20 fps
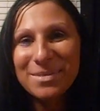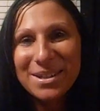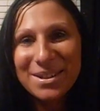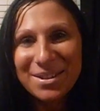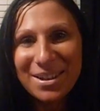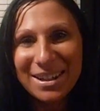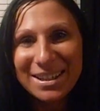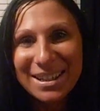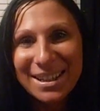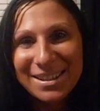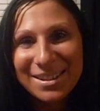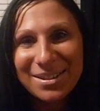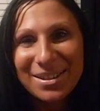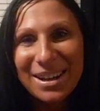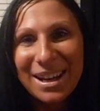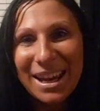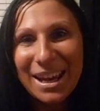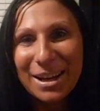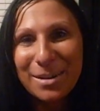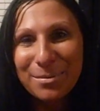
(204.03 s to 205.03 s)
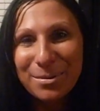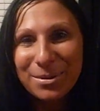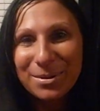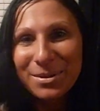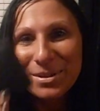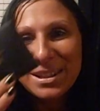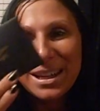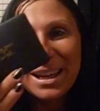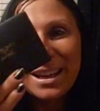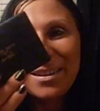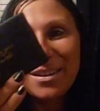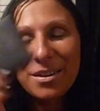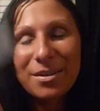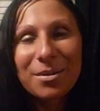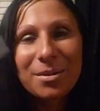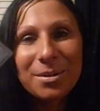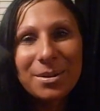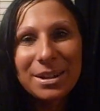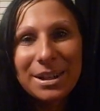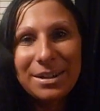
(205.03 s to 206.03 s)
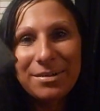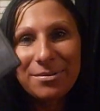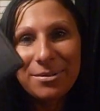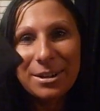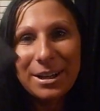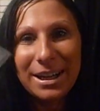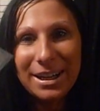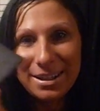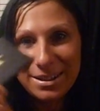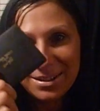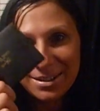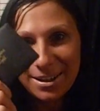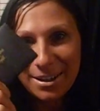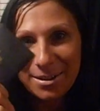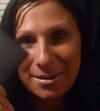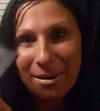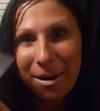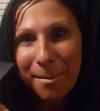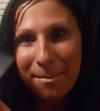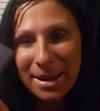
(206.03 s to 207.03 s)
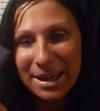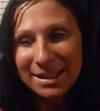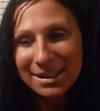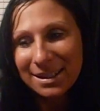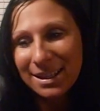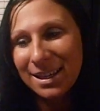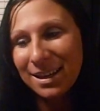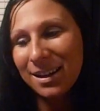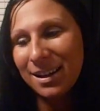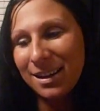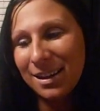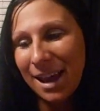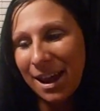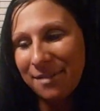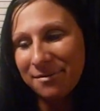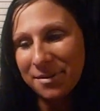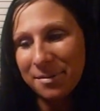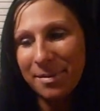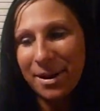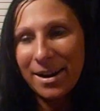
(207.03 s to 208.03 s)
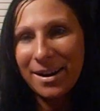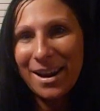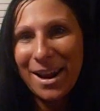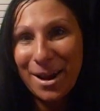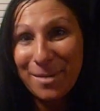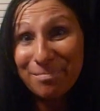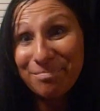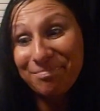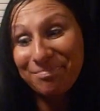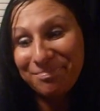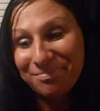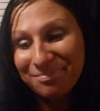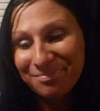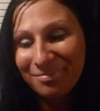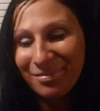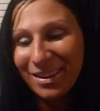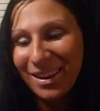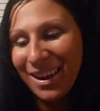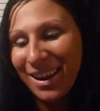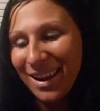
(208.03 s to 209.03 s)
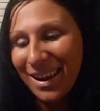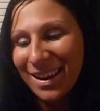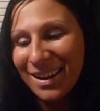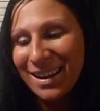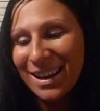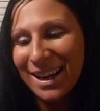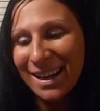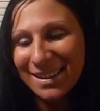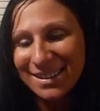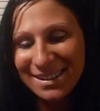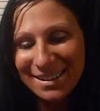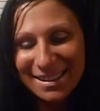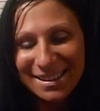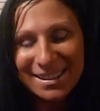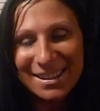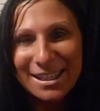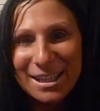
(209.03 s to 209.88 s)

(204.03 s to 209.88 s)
M does not test on animals, and they're cruelty-free, so amazing. Yay for Barry M. Next,